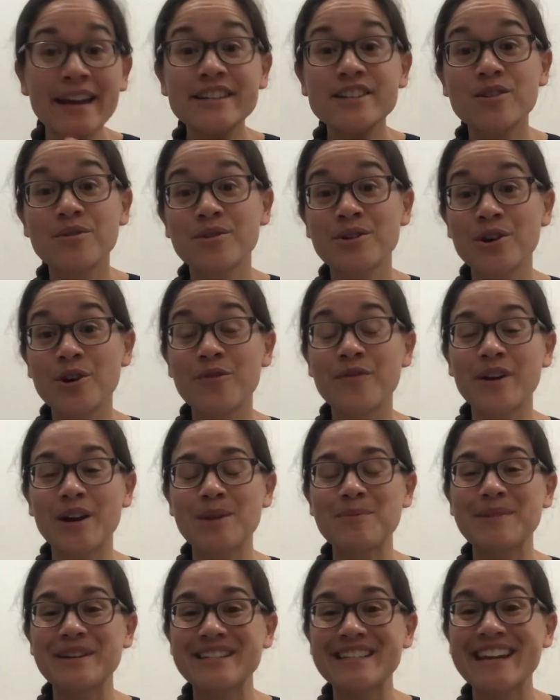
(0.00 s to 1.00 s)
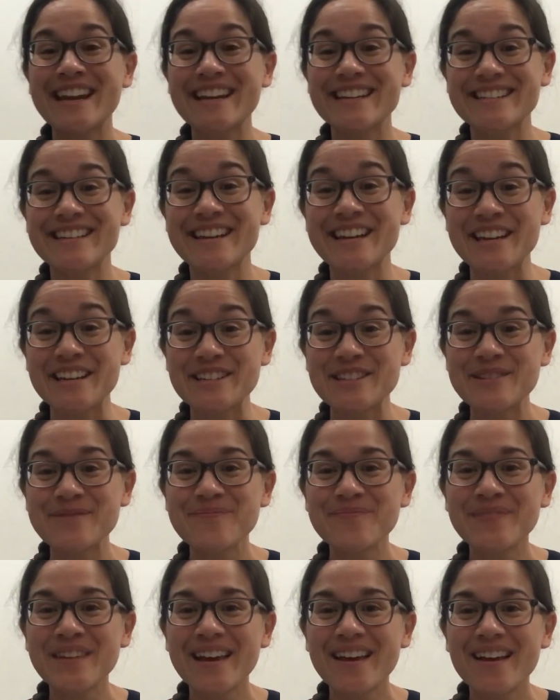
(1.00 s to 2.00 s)
don't know very much Cantonese,
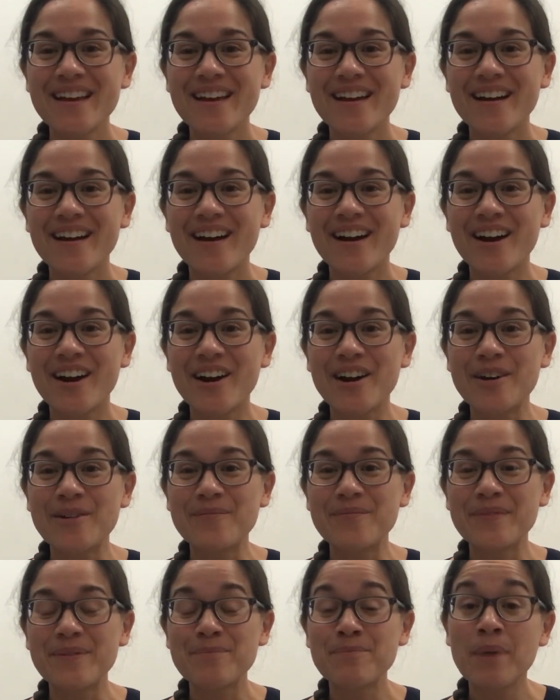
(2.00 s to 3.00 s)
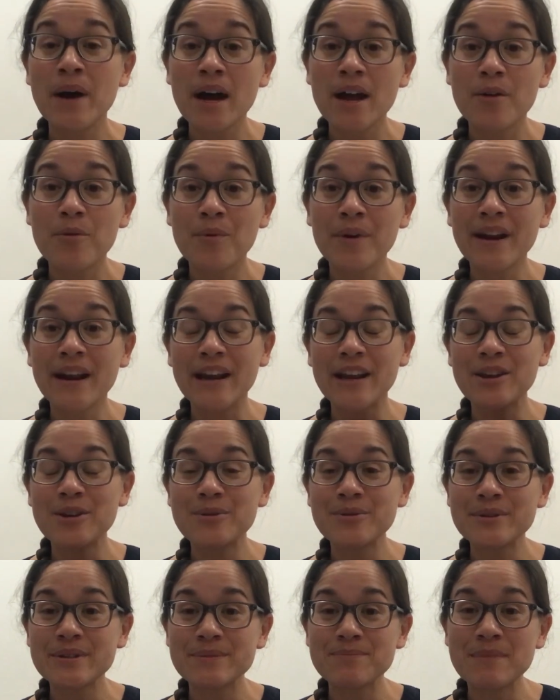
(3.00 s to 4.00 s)
but when I
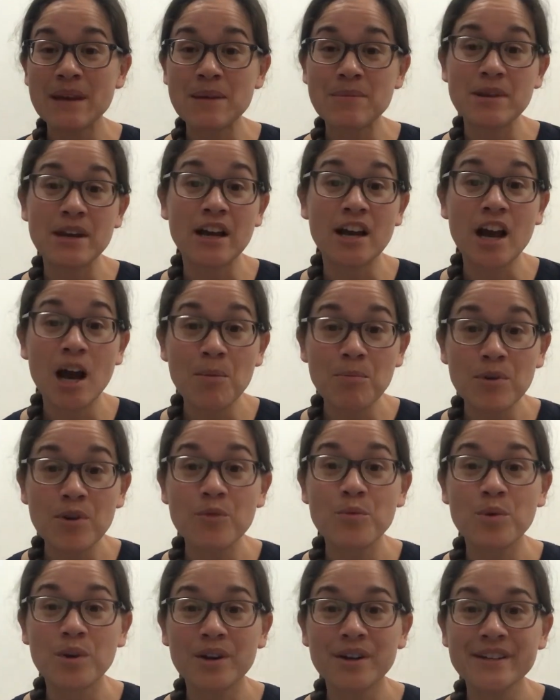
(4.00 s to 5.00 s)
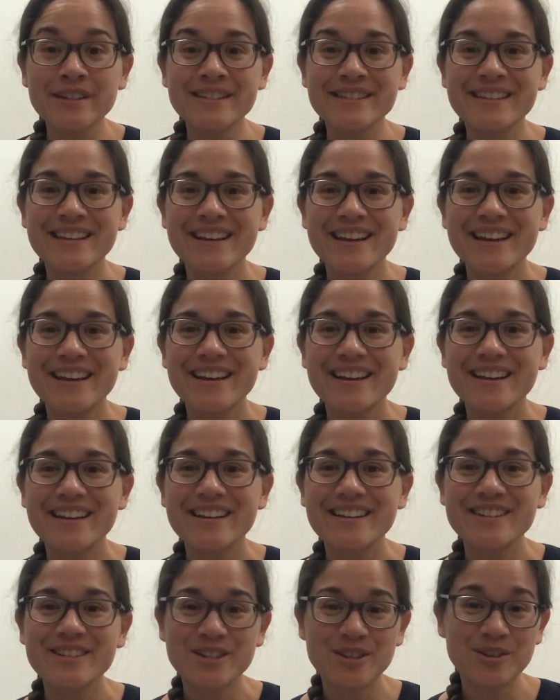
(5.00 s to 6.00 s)
use maybe a couple words
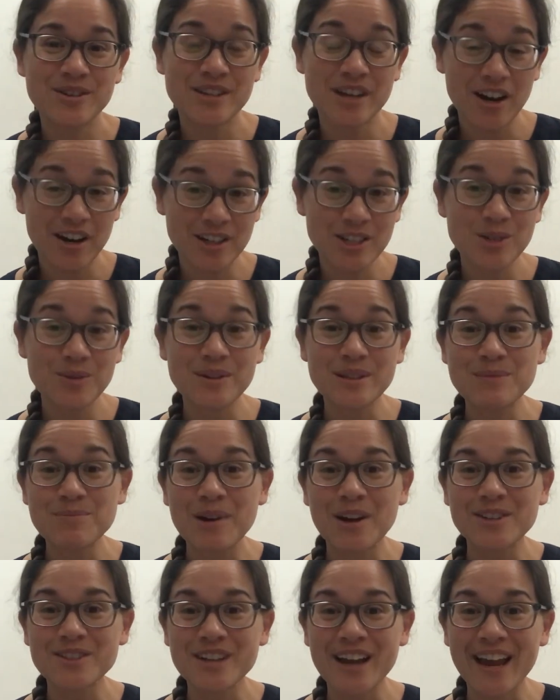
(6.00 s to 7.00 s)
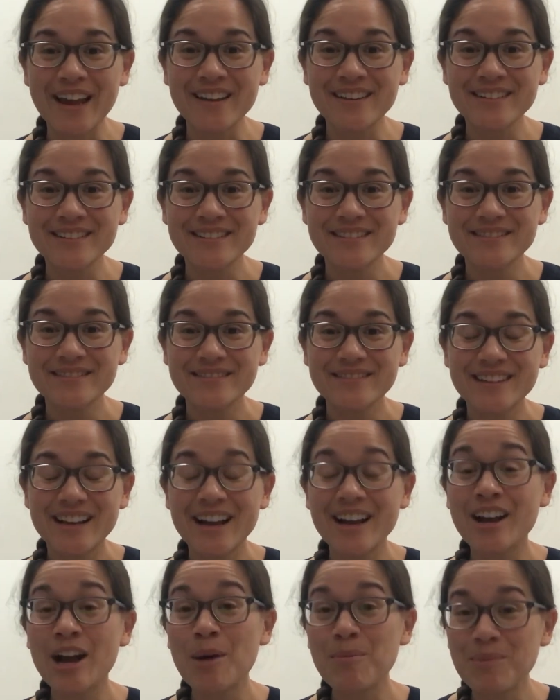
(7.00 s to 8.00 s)
to talk to a small child,
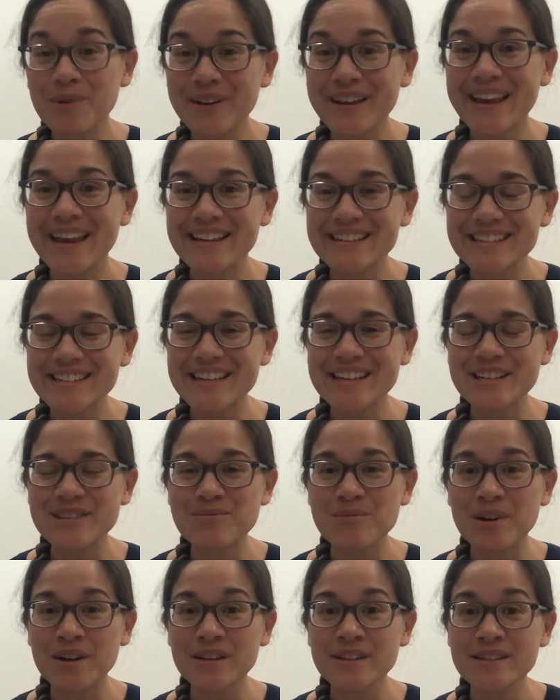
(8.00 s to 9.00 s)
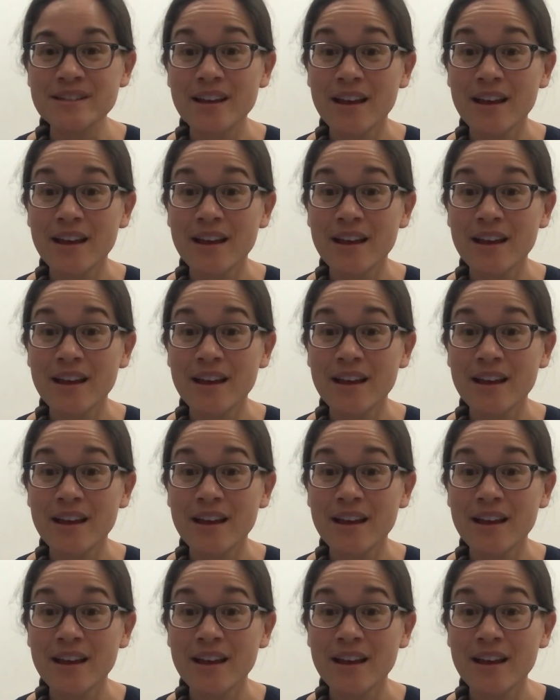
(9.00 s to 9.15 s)
a couple Cantonese words,